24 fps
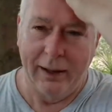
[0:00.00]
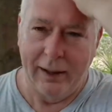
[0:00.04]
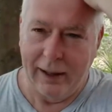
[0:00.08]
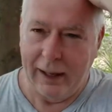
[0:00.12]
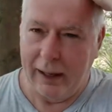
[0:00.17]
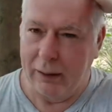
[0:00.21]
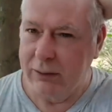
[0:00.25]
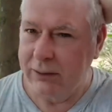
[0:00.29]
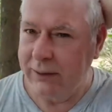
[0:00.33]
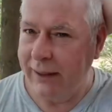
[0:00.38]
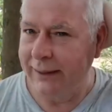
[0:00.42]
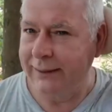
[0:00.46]

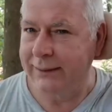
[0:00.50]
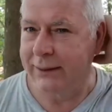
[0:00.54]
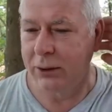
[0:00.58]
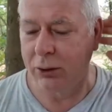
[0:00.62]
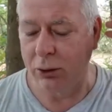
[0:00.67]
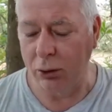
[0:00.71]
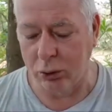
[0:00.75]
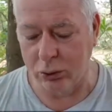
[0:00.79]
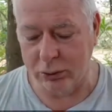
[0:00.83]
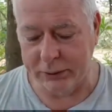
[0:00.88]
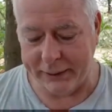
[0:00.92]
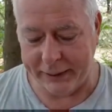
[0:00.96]
I was nice and
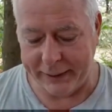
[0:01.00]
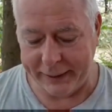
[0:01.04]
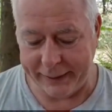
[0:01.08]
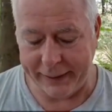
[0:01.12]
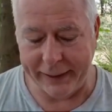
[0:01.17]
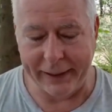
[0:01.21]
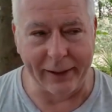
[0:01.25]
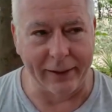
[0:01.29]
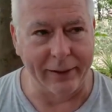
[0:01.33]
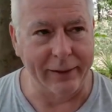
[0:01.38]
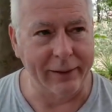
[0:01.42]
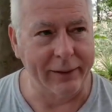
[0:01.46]
cool sitting
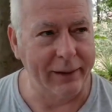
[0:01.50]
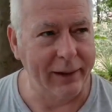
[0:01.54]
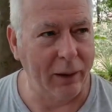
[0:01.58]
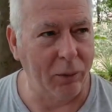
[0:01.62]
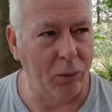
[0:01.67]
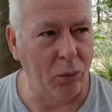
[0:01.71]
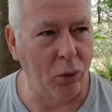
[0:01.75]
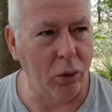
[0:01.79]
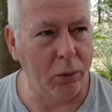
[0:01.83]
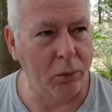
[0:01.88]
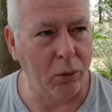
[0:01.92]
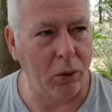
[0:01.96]
here. Got
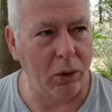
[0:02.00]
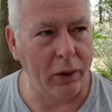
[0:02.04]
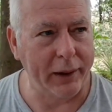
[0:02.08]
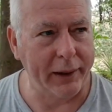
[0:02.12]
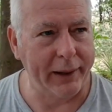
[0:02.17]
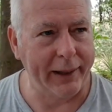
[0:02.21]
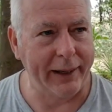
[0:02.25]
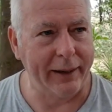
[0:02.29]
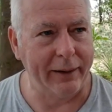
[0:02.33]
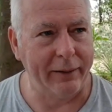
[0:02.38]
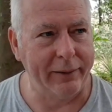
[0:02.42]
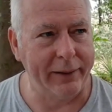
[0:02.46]
warm
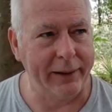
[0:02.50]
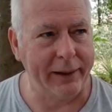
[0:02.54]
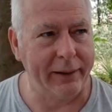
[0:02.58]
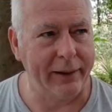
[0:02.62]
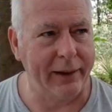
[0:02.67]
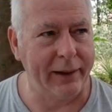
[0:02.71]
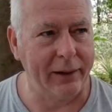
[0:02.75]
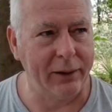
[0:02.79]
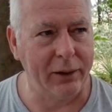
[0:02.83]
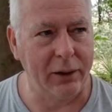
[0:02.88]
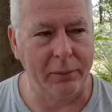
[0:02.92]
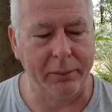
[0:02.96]
walking out in there,
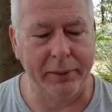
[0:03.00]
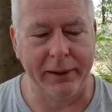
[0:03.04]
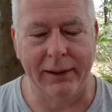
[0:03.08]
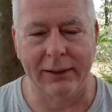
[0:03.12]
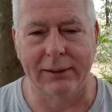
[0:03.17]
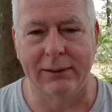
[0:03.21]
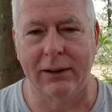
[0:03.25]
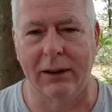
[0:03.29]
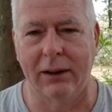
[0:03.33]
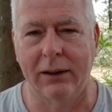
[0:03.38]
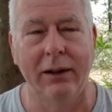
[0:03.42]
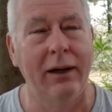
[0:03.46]
that little bit of
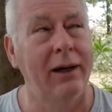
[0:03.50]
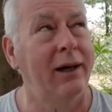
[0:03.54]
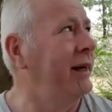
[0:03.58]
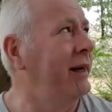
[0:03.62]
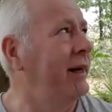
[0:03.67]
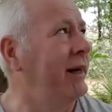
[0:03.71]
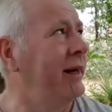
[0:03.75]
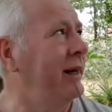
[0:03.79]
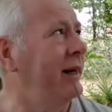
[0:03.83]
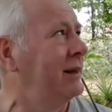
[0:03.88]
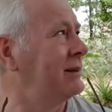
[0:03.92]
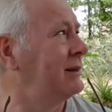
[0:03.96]
sun.
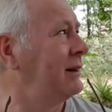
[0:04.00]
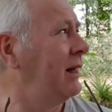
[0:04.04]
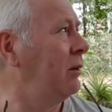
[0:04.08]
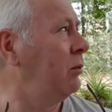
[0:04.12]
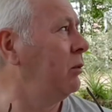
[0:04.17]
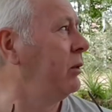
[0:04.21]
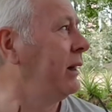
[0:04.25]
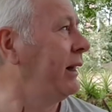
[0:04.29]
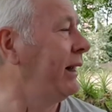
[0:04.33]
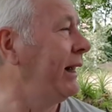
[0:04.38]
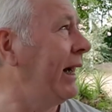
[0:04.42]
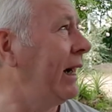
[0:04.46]
It's not
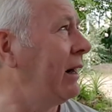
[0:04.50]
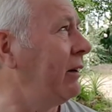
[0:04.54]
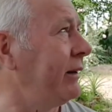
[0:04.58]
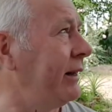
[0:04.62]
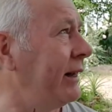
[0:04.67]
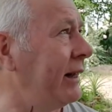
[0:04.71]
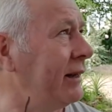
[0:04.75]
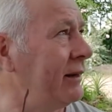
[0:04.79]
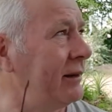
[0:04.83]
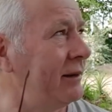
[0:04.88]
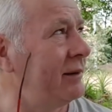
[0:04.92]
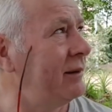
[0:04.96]
really out yet.